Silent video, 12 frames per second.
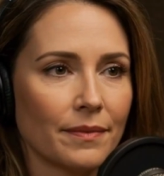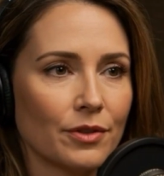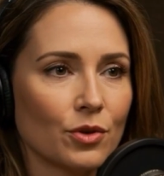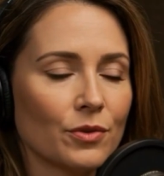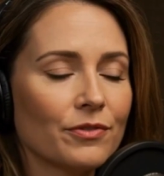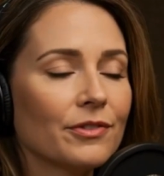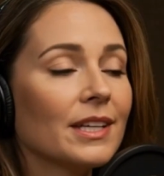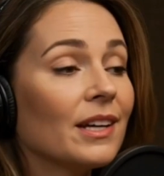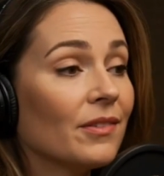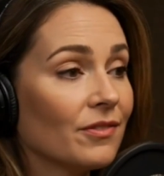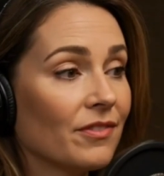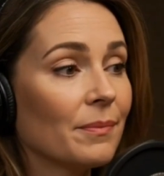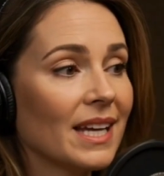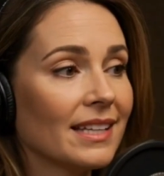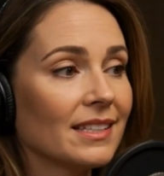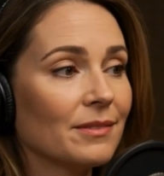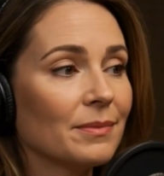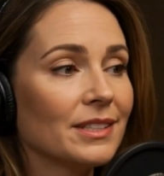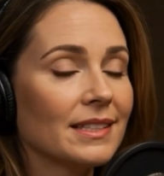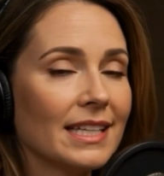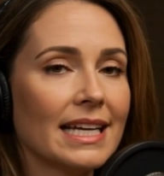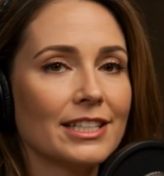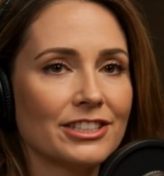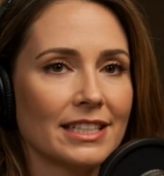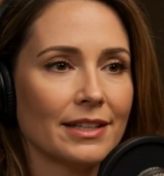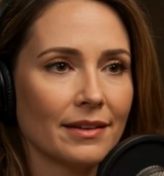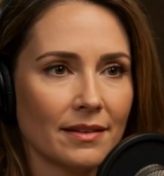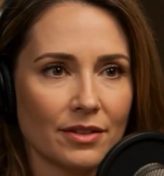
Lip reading: Your fear of abandonment kicks in.